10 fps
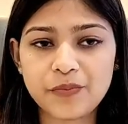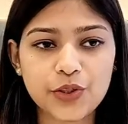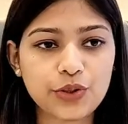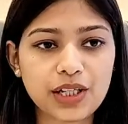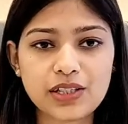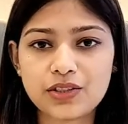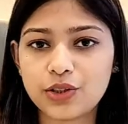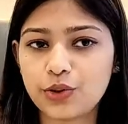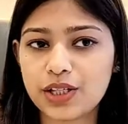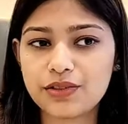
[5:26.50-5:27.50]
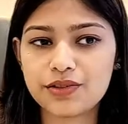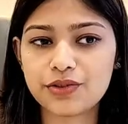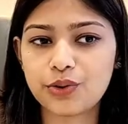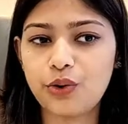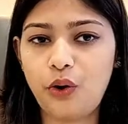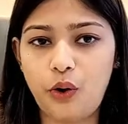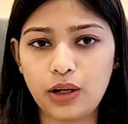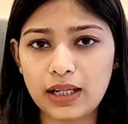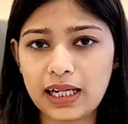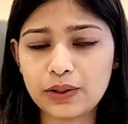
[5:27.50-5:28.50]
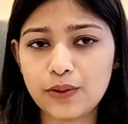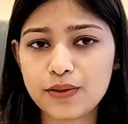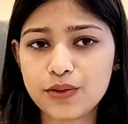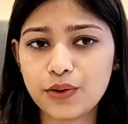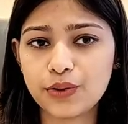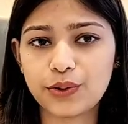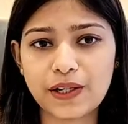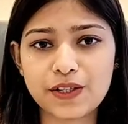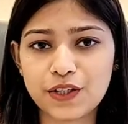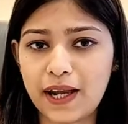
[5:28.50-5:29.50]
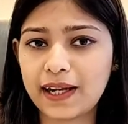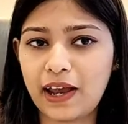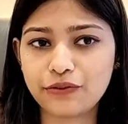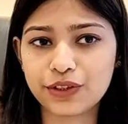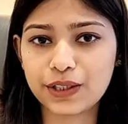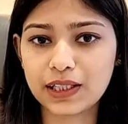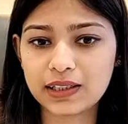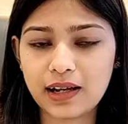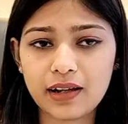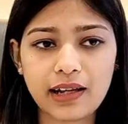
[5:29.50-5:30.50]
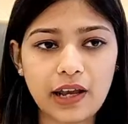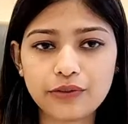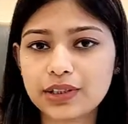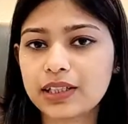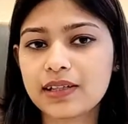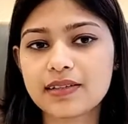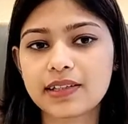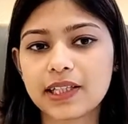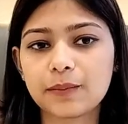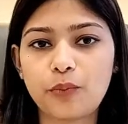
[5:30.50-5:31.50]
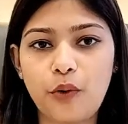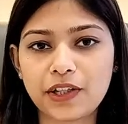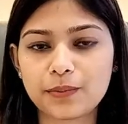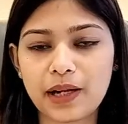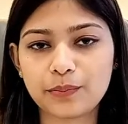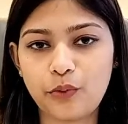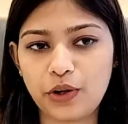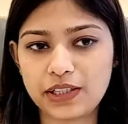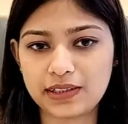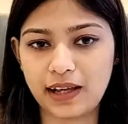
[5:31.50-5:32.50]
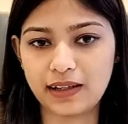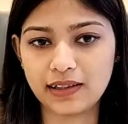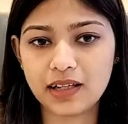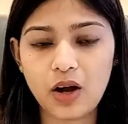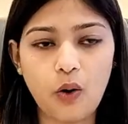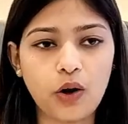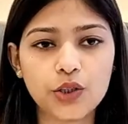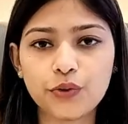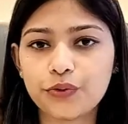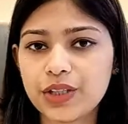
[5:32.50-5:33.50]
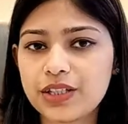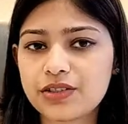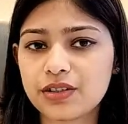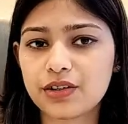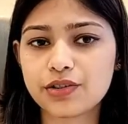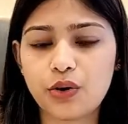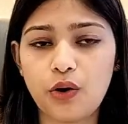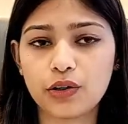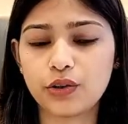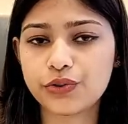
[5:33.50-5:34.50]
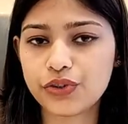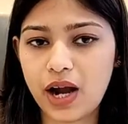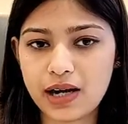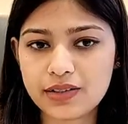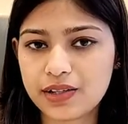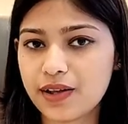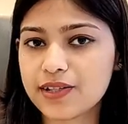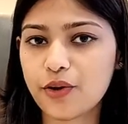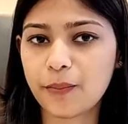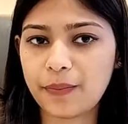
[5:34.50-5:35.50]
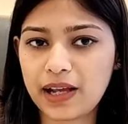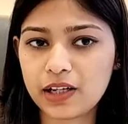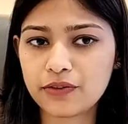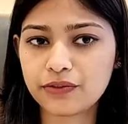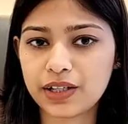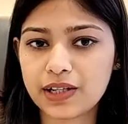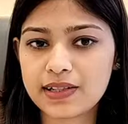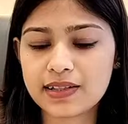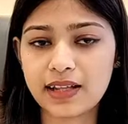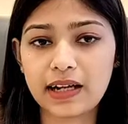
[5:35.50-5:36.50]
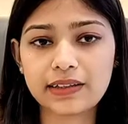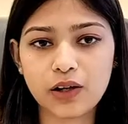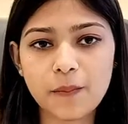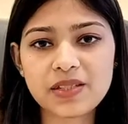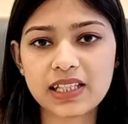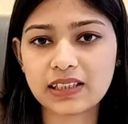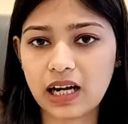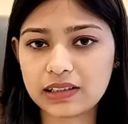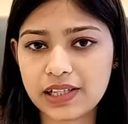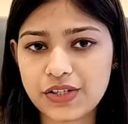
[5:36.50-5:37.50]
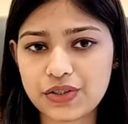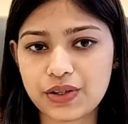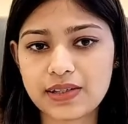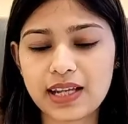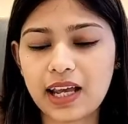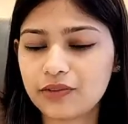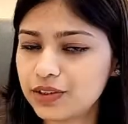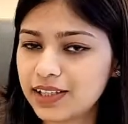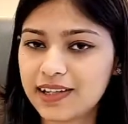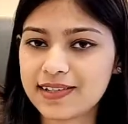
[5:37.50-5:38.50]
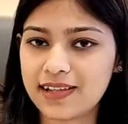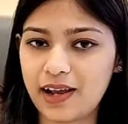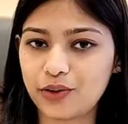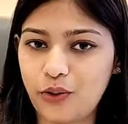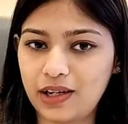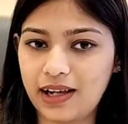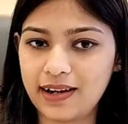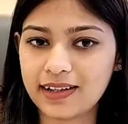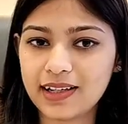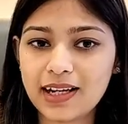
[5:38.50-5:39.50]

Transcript: You can just go online also. You can check everything there. Everything is written point by point there. All your features, all your charges, your benefits, their terms and conditions, everything is there online.